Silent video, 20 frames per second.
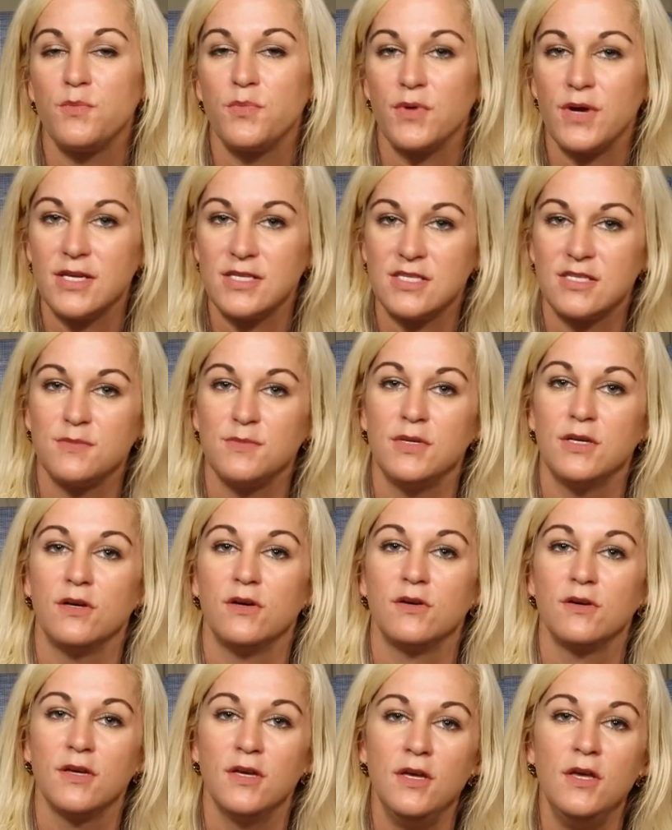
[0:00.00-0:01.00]
breast
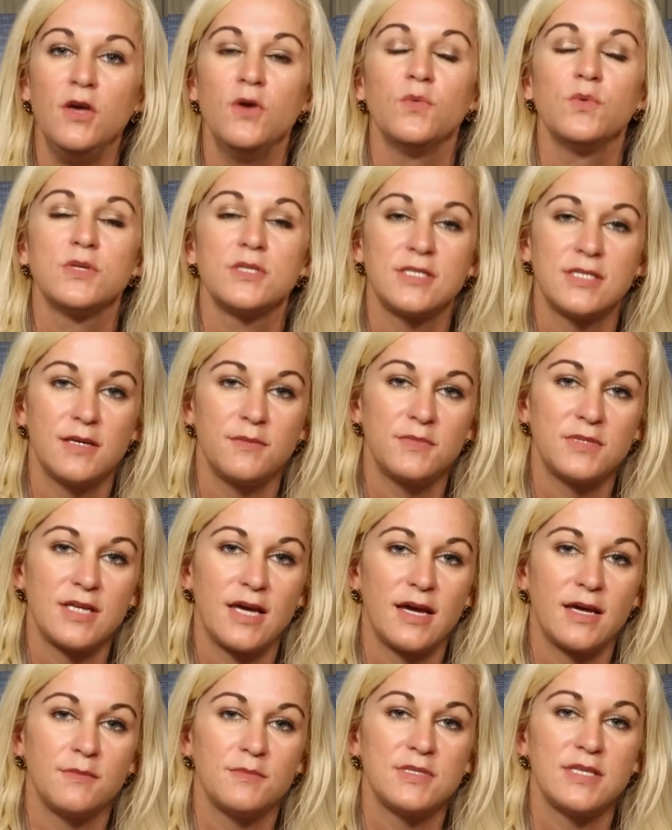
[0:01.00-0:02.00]
milk will
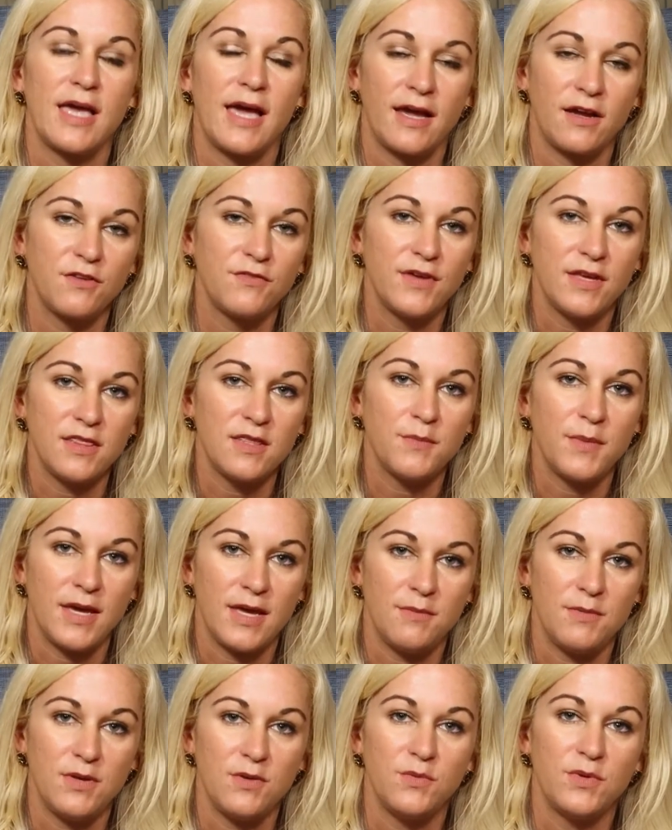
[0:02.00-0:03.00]
sometimes aggravate the
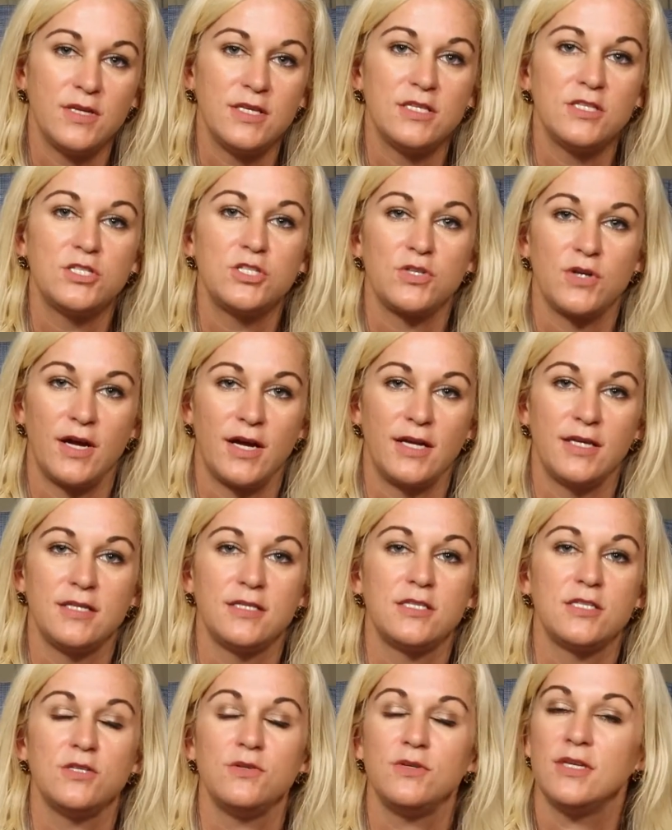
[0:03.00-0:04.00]
baby when he's trying
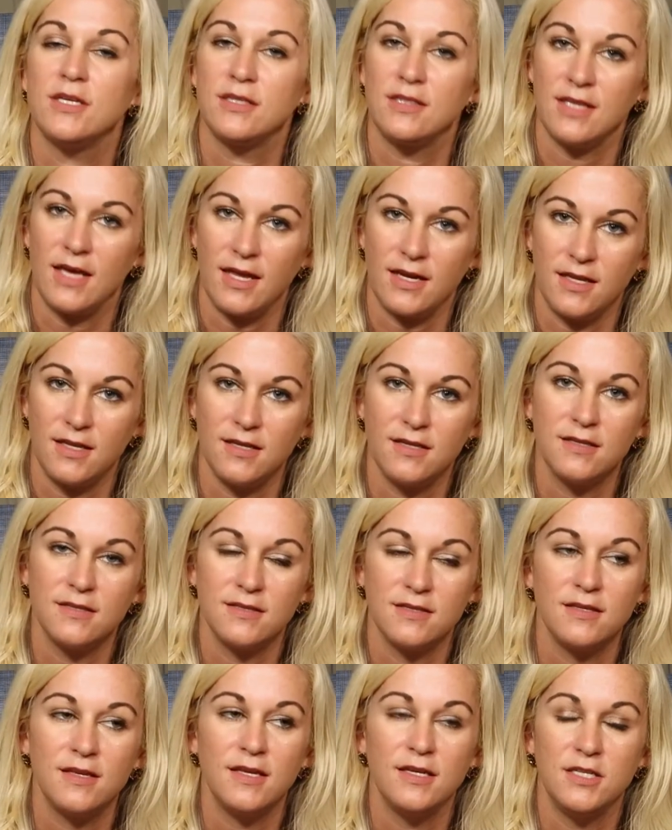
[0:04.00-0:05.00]
to get that
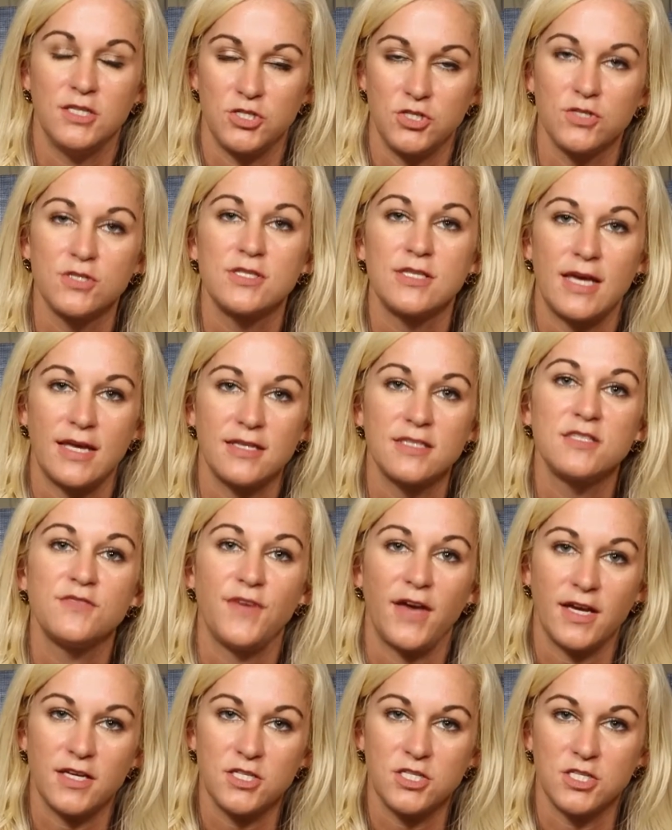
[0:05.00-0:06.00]
initial
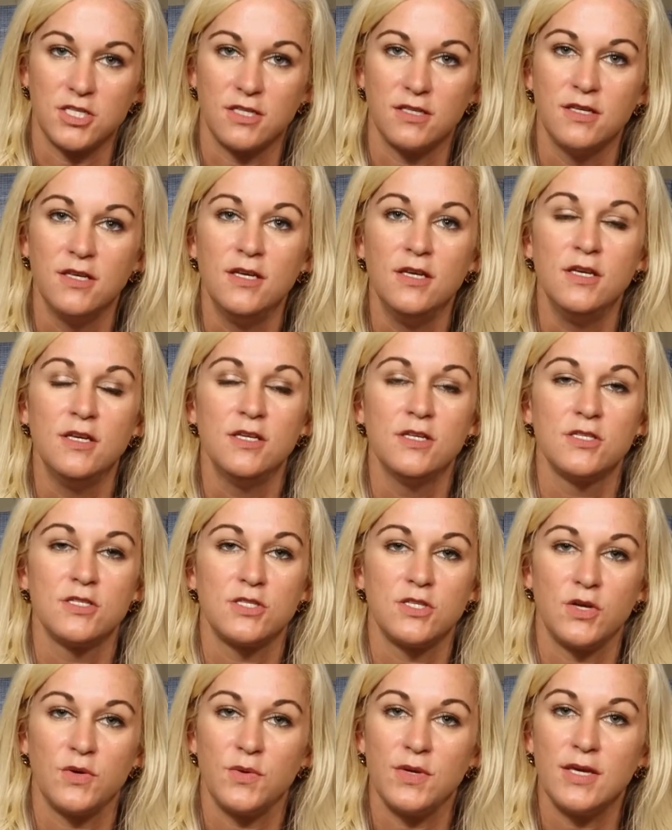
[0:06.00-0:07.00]
satisfaction.
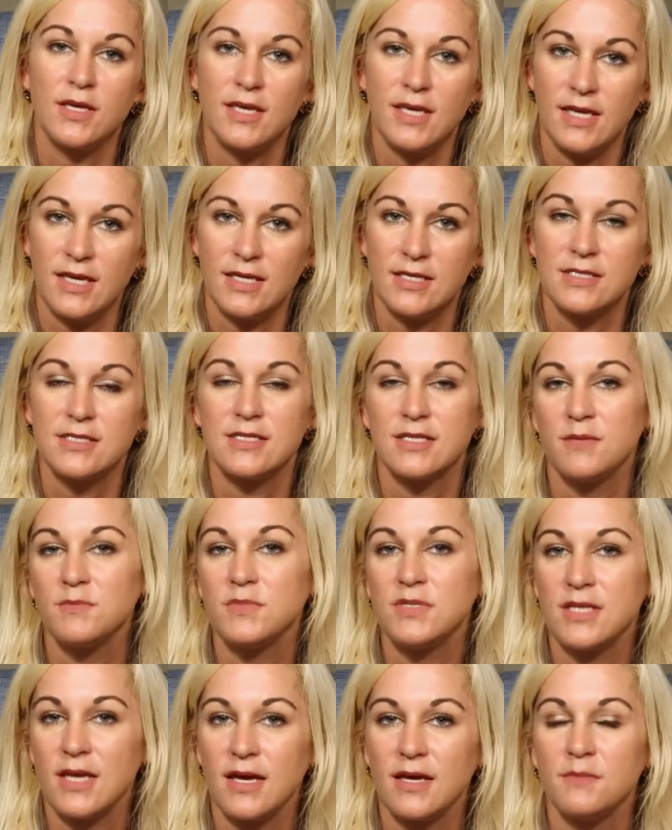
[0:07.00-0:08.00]
So it can
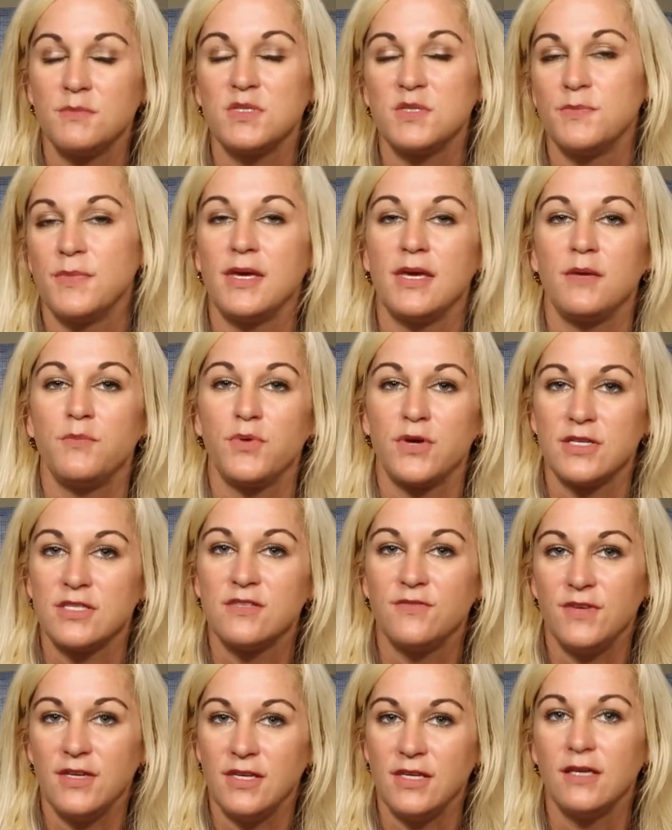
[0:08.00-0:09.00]
sometimes make
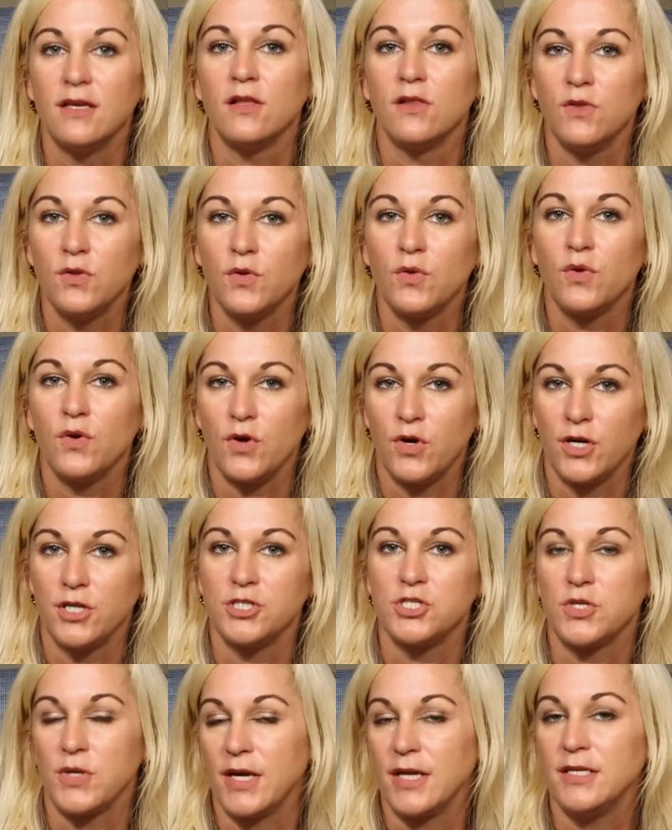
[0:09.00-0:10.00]
breastfeeding a little
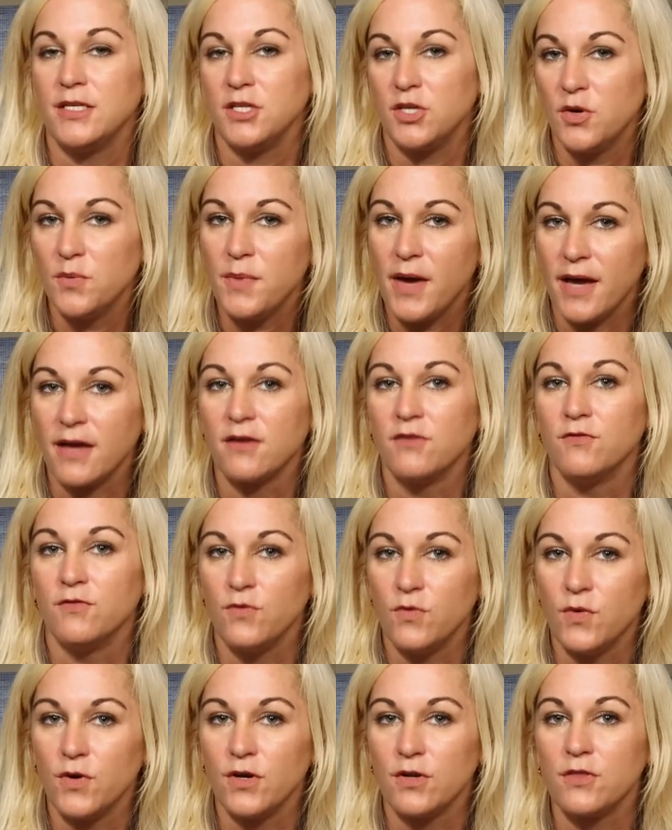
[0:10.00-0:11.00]
hard trying to go back and
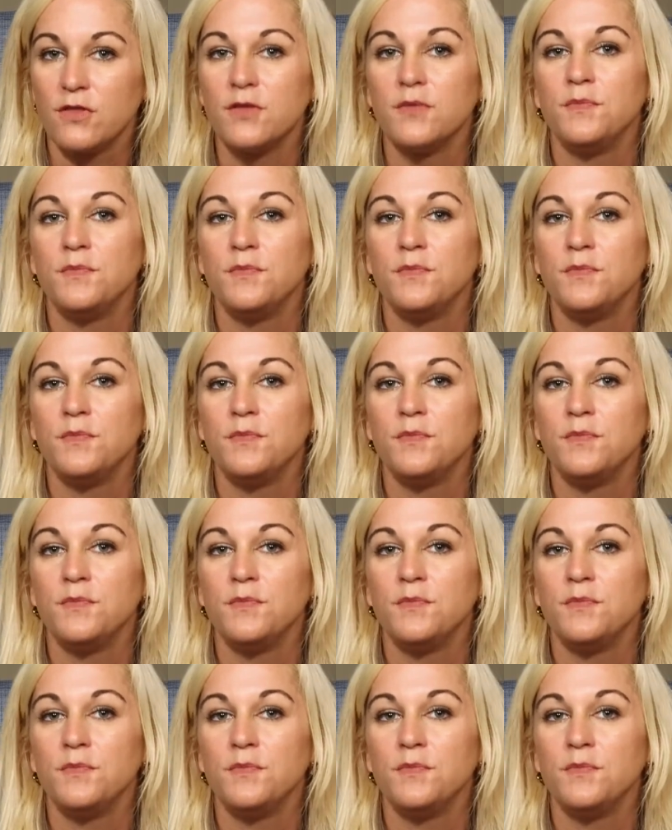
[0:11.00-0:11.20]
forth.